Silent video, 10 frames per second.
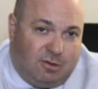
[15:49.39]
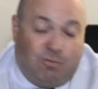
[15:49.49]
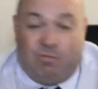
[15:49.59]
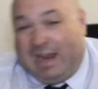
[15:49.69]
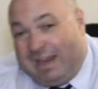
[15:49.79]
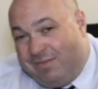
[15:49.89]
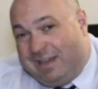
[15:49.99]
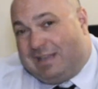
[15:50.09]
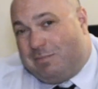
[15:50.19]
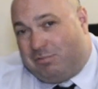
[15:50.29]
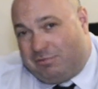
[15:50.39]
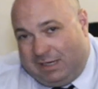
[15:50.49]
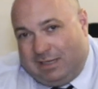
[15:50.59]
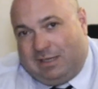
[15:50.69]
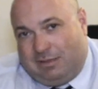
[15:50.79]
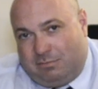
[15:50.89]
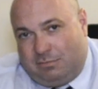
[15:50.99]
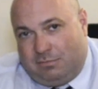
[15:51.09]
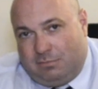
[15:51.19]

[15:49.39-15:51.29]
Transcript: waiving the prelim